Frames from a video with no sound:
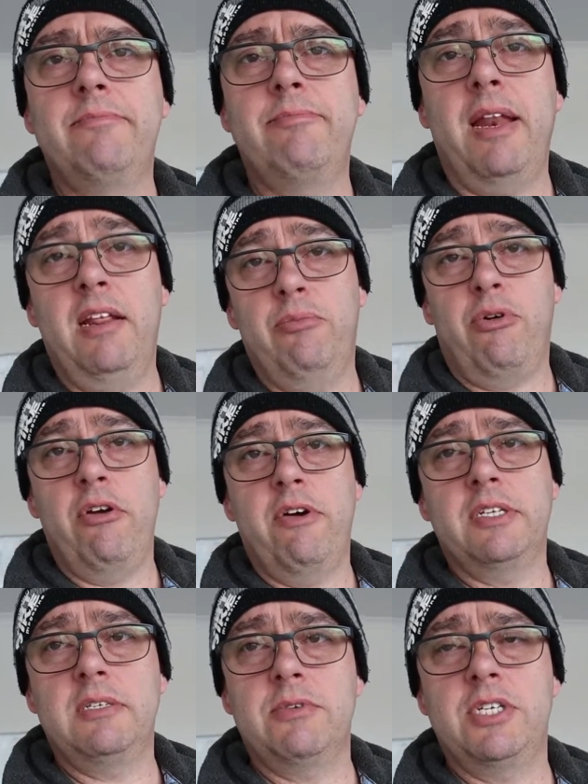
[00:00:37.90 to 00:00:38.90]
made a little
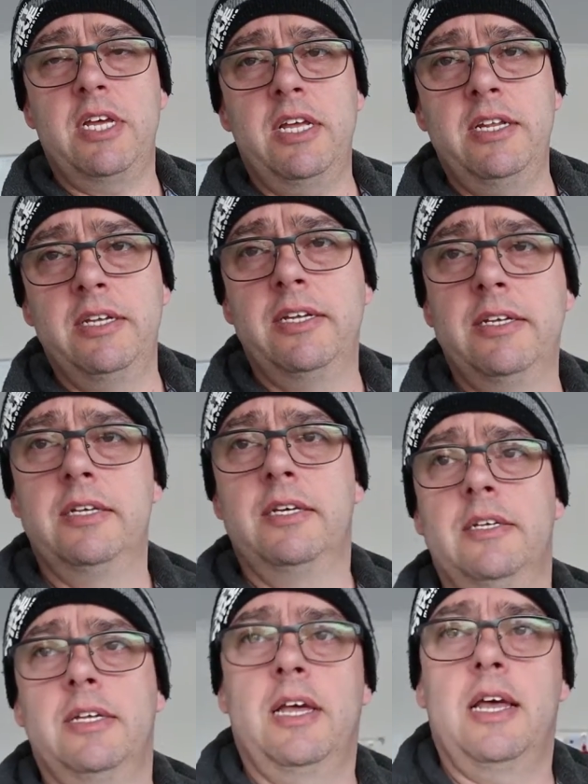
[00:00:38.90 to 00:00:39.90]
progress in my shed
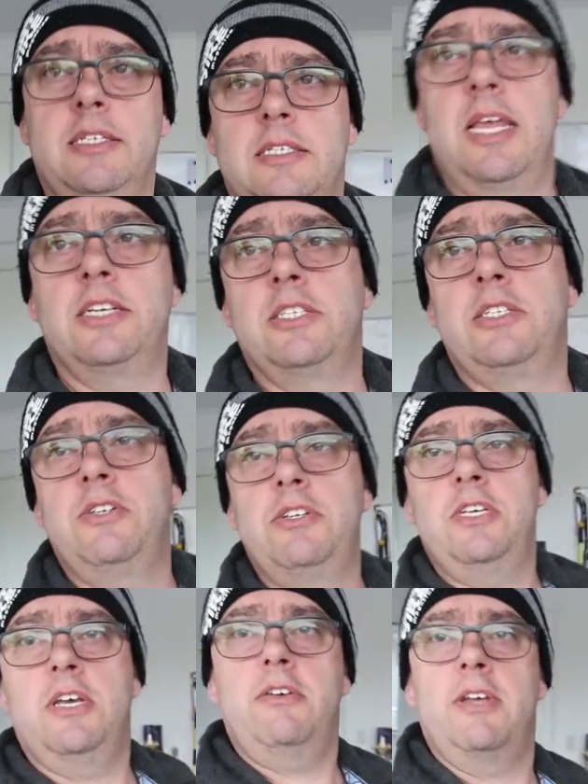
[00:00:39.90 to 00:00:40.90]
slash
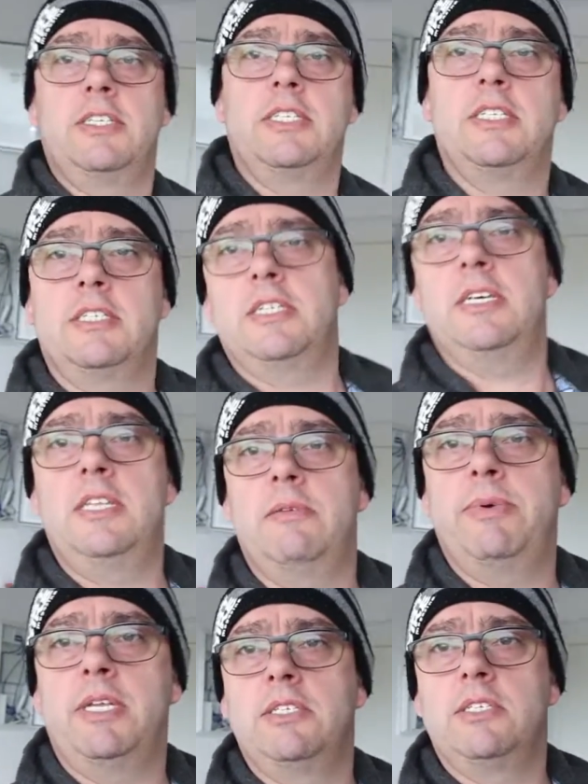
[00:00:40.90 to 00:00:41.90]
studio. As you can see, the
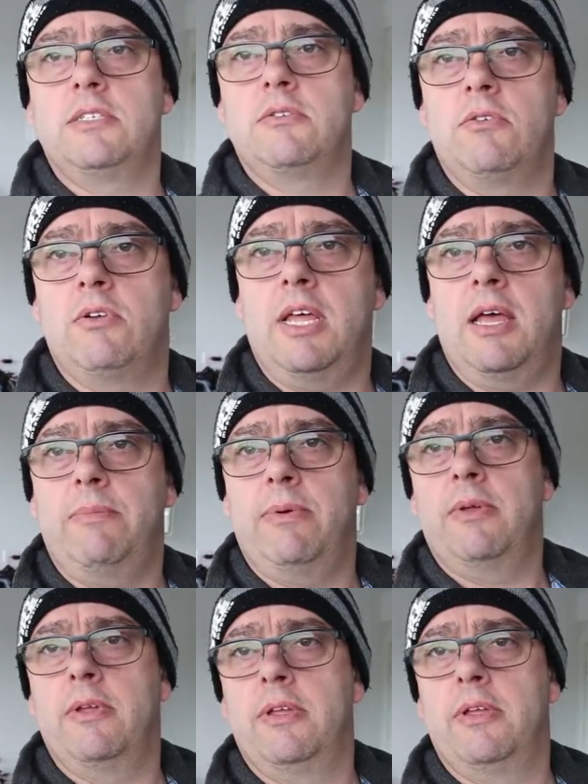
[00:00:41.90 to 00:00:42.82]
benches are all up.